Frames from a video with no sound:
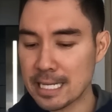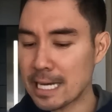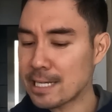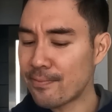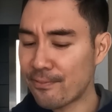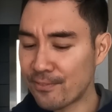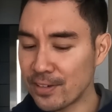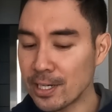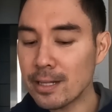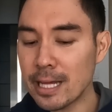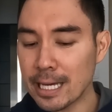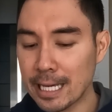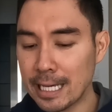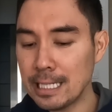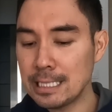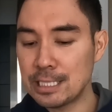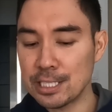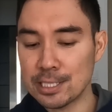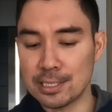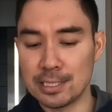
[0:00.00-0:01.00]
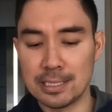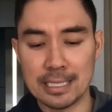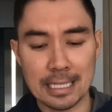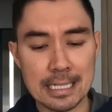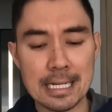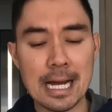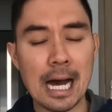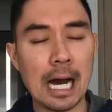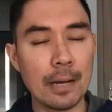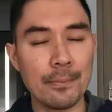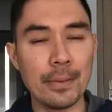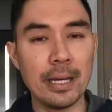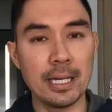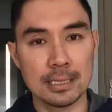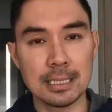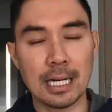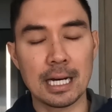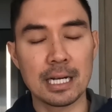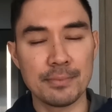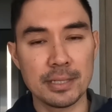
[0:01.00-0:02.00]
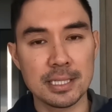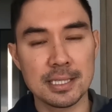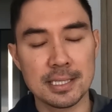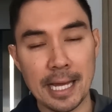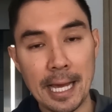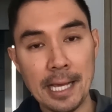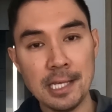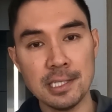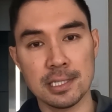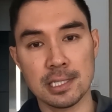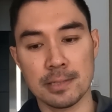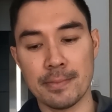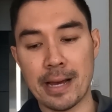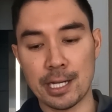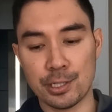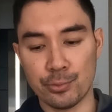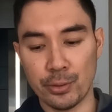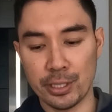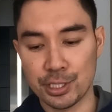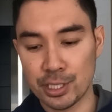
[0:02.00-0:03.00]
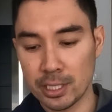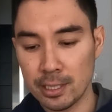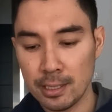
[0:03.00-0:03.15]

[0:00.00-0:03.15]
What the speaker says: I feel like he just did not make a lot of mistakes this match, which